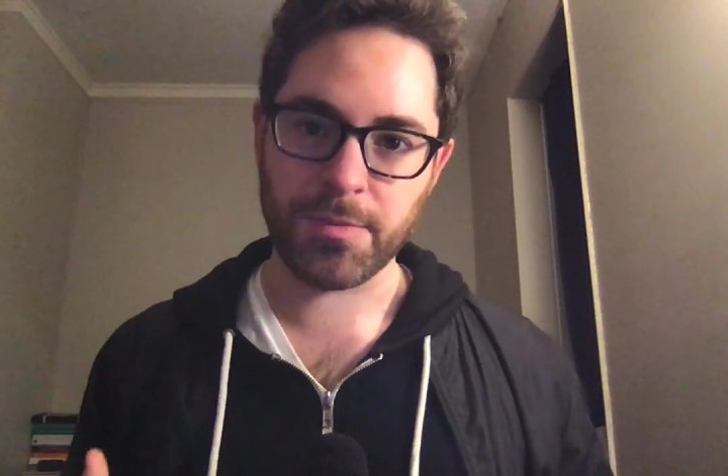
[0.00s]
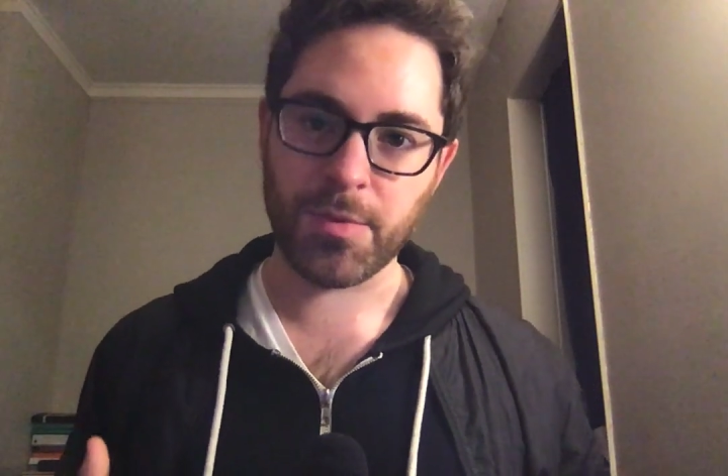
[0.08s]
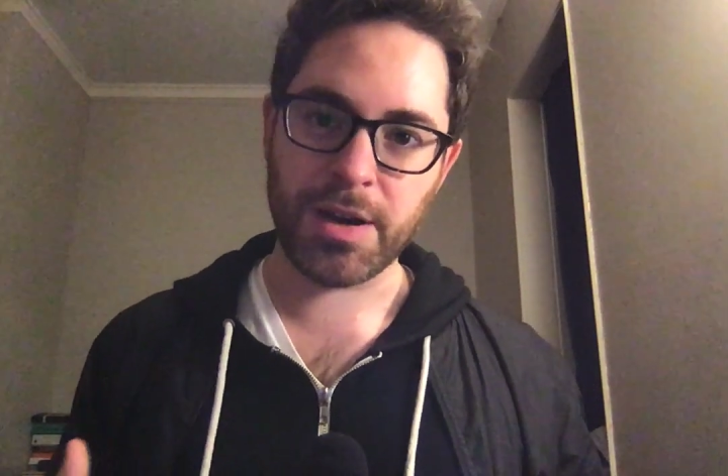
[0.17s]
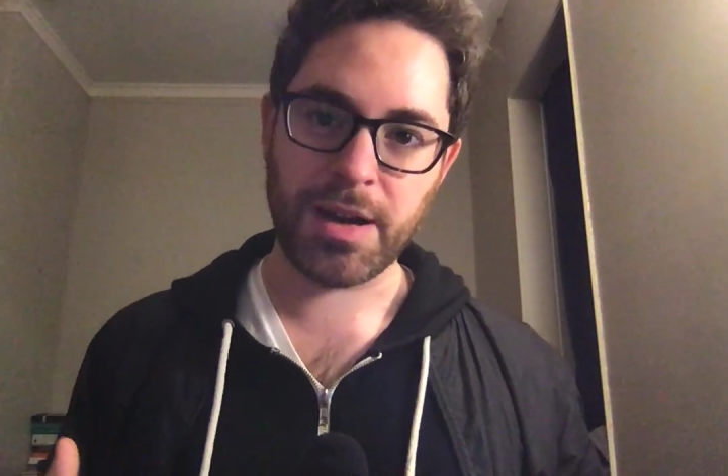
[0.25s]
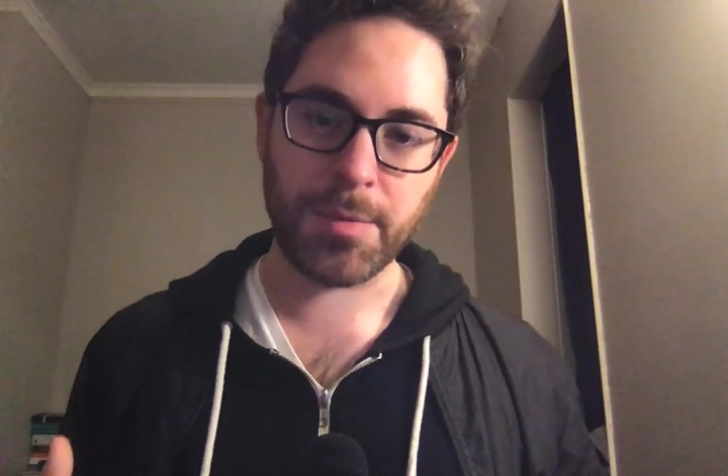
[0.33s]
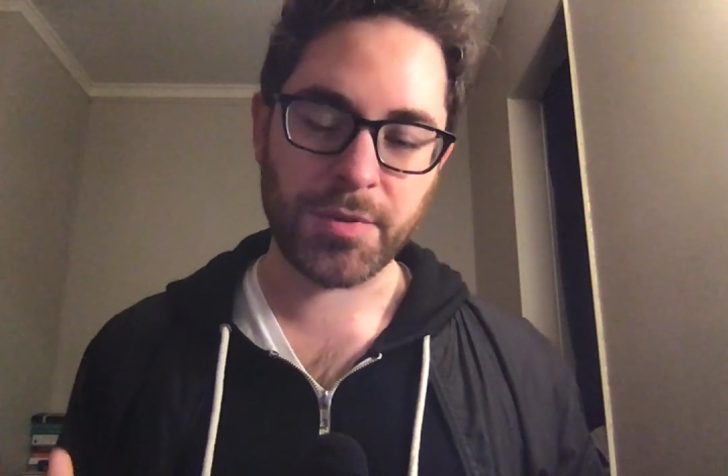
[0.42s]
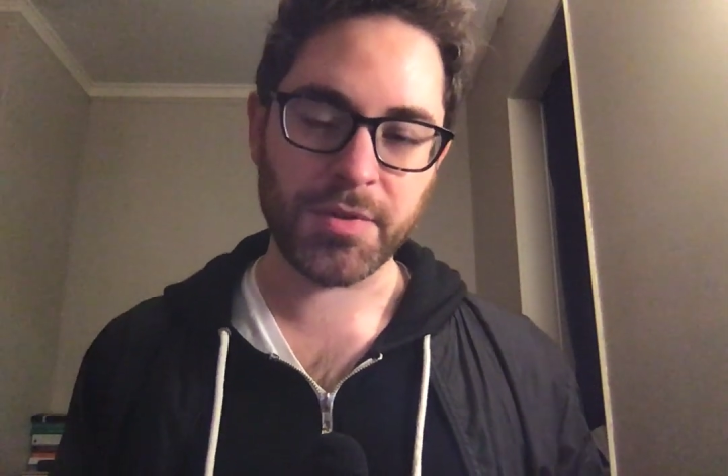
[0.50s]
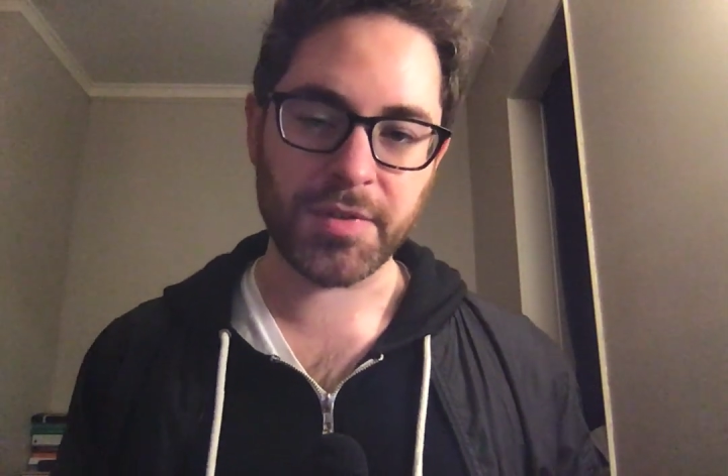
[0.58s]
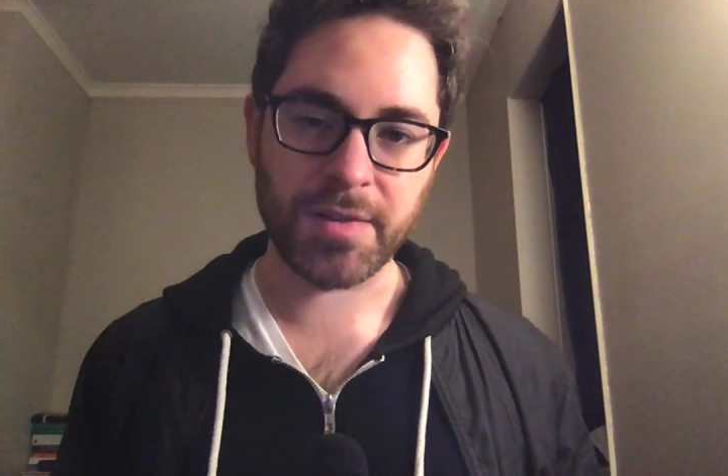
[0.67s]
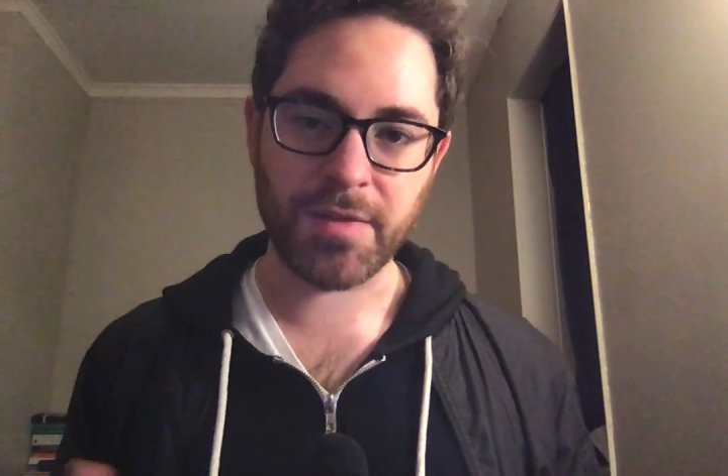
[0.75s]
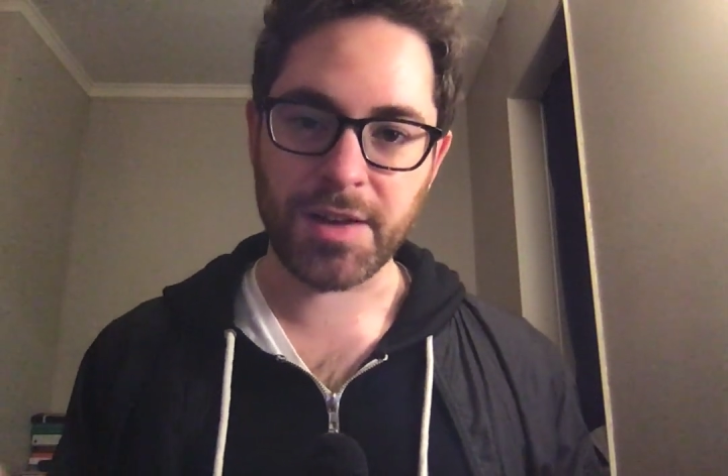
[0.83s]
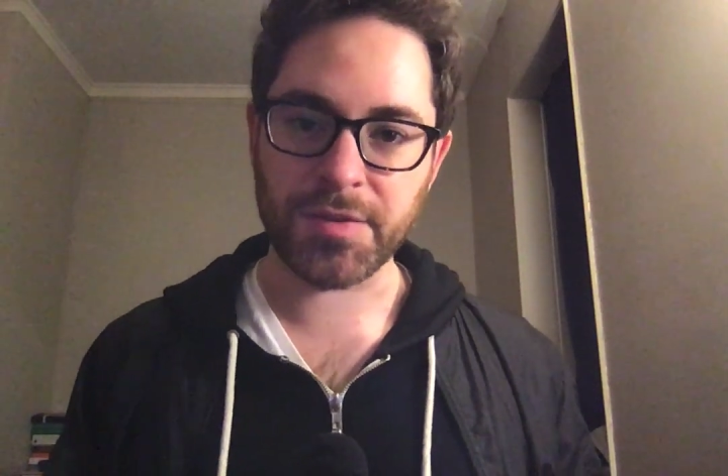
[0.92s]
brain chemicals
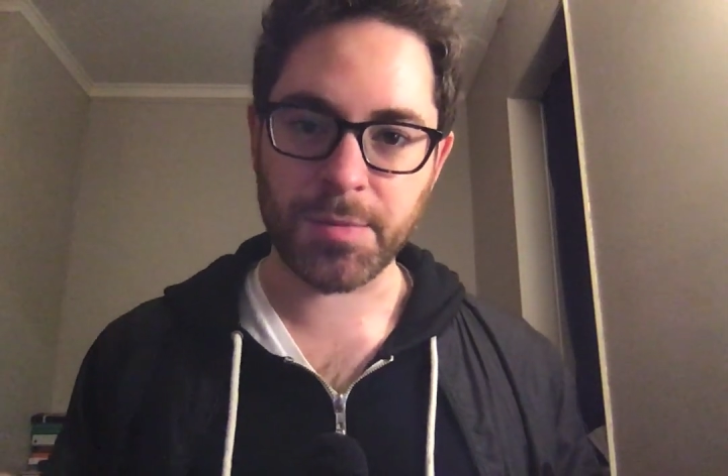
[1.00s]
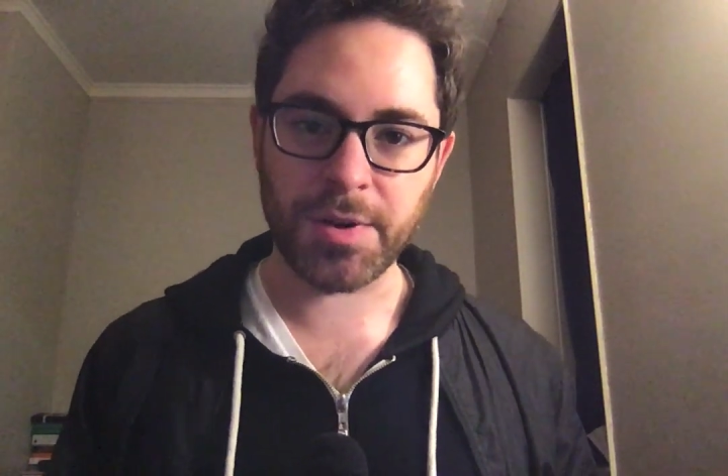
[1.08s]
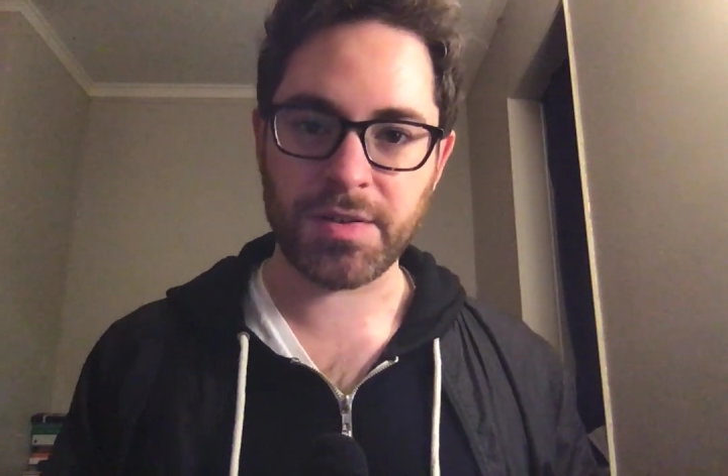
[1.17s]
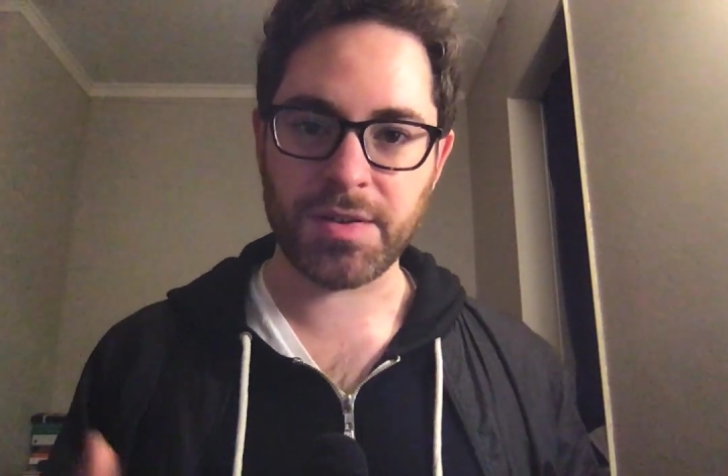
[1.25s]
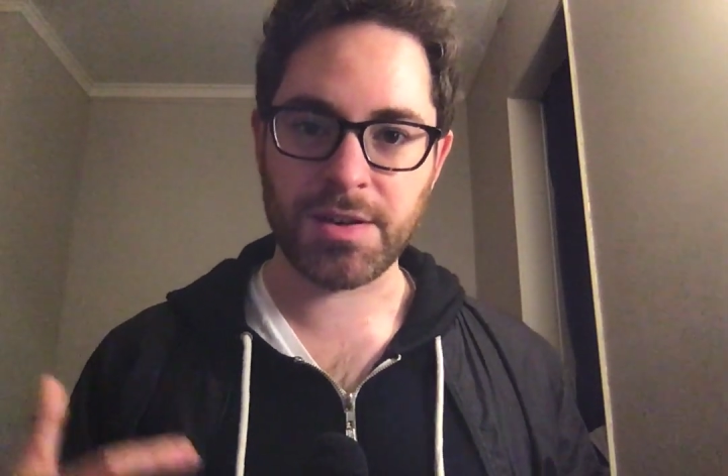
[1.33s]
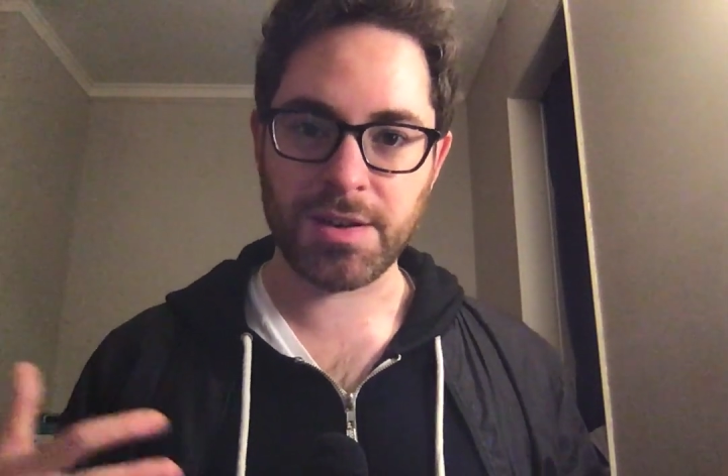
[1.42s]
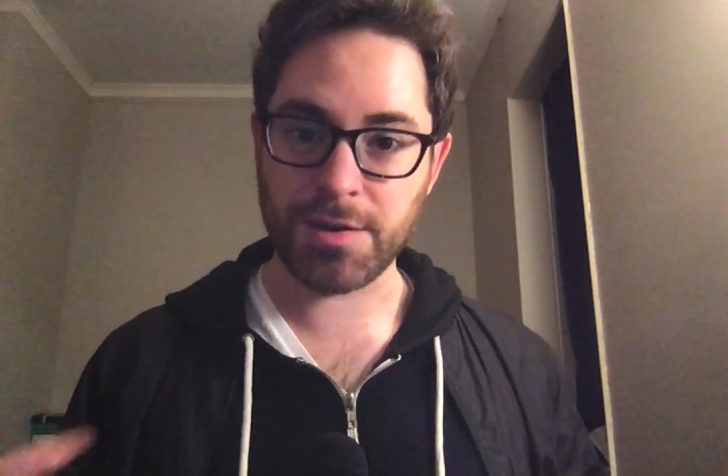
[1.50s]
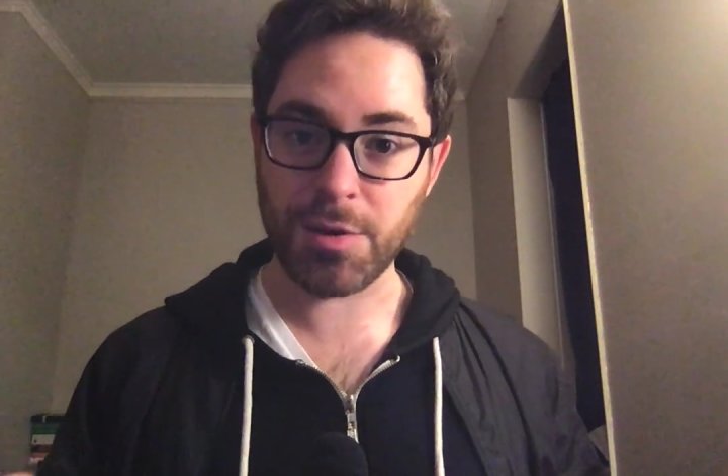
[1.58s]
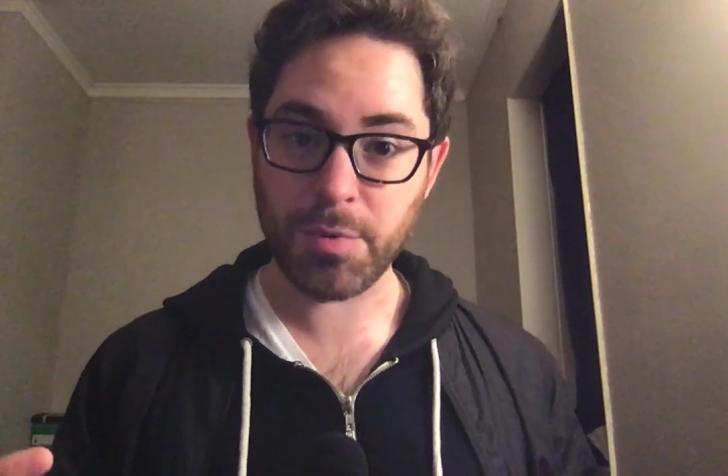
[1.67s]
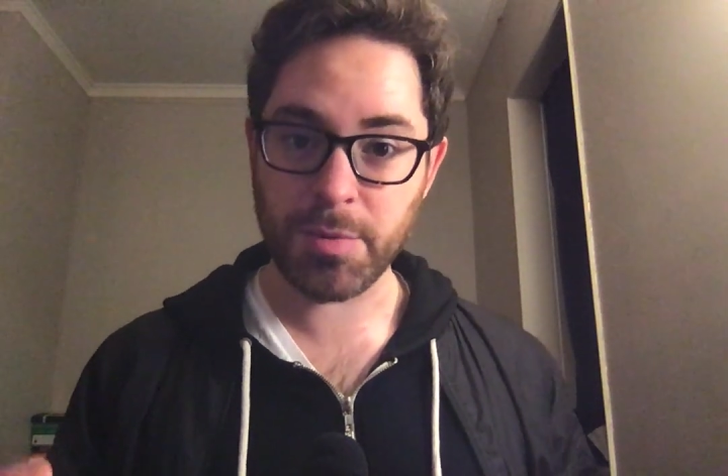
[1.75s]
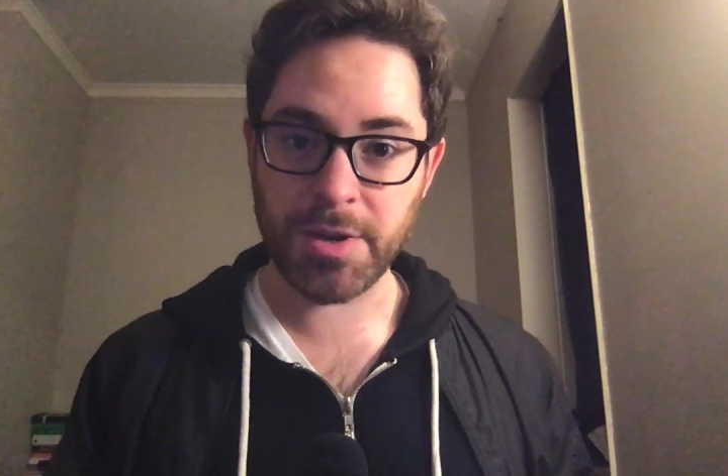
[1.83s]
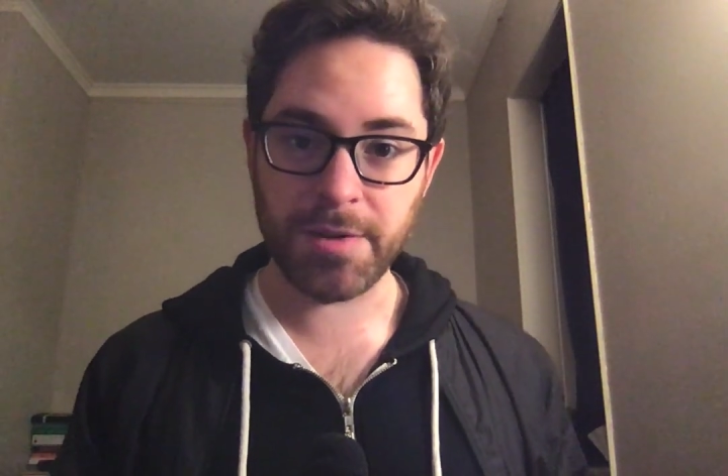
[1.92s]
like vasopressin and
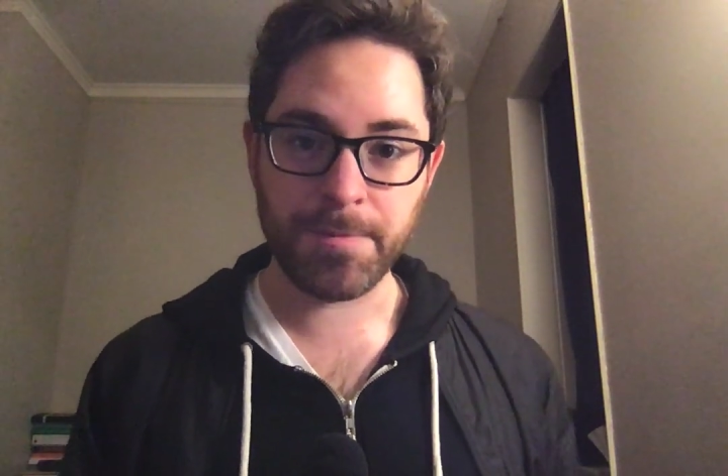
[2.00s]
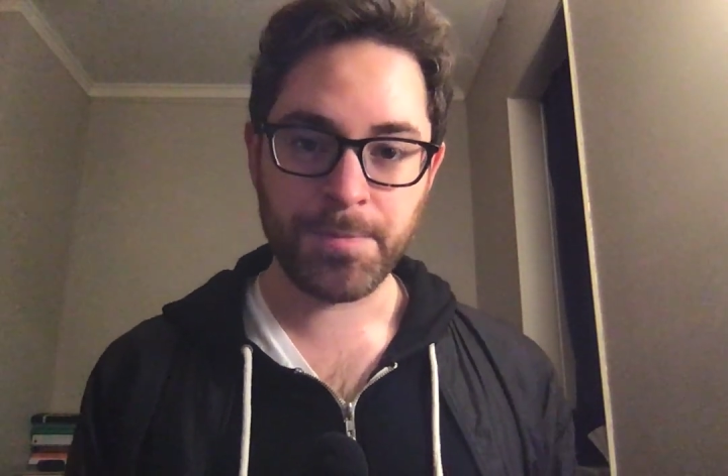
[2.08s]
dopamine.